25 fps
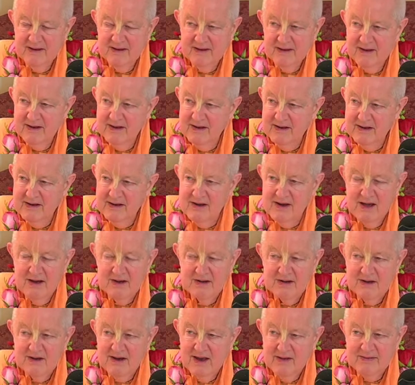Not
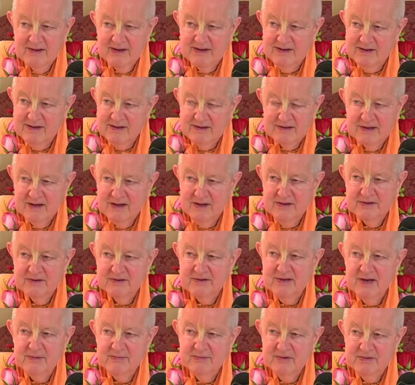having a desire
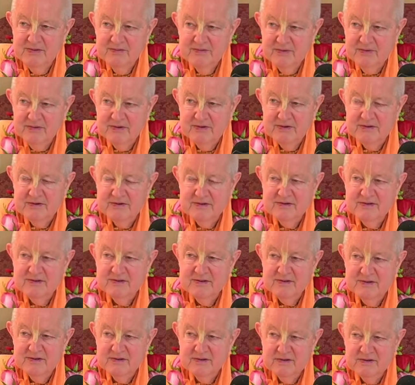separate from Krishna's
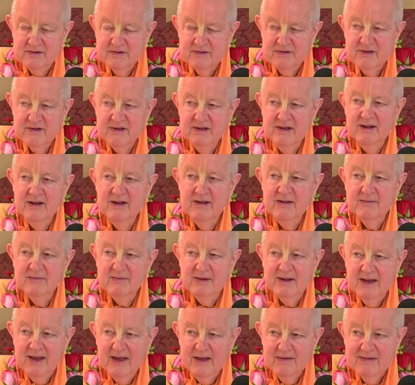interest, but
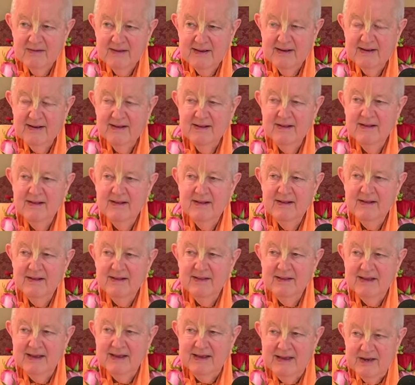having the
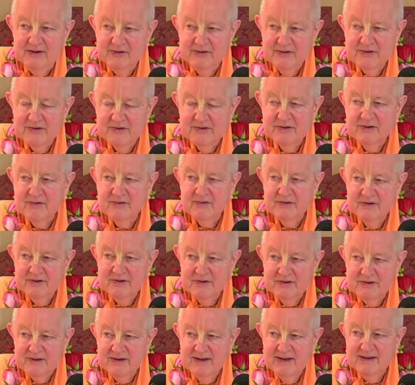interest of Krishna
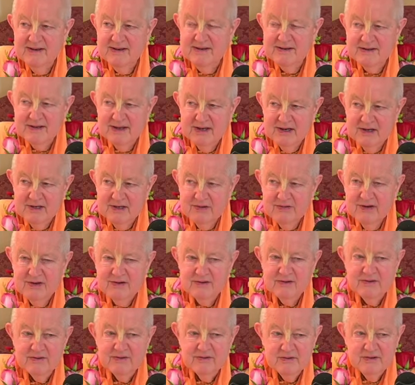and the satisfaction of
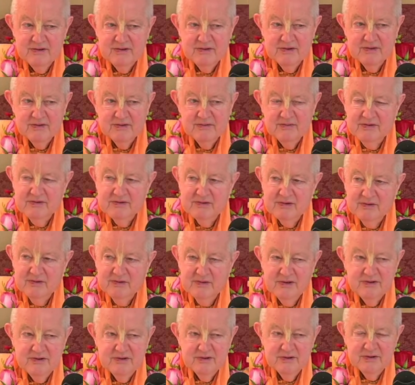Krishna, one's own
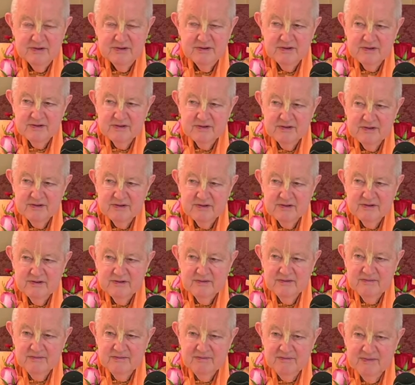interest.
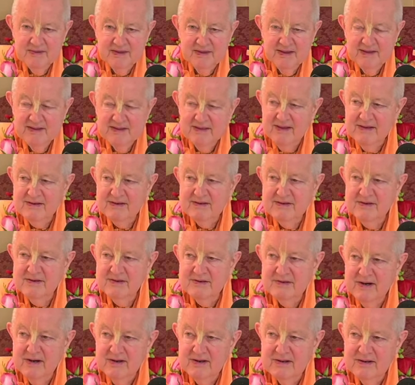That's
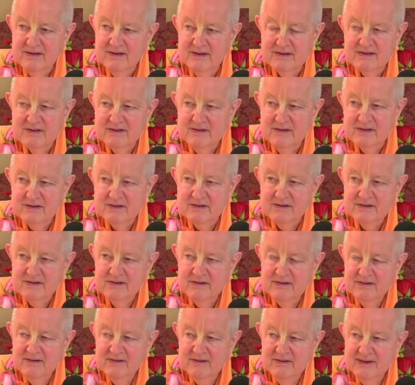desirelessness.
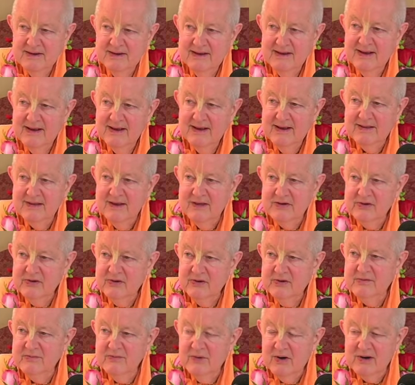That's good
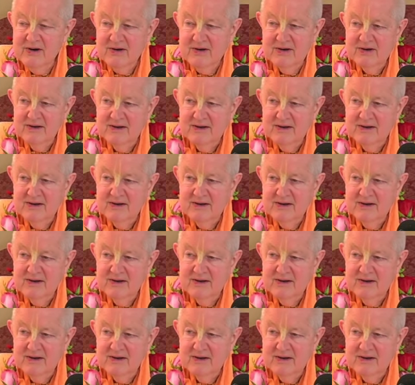marketing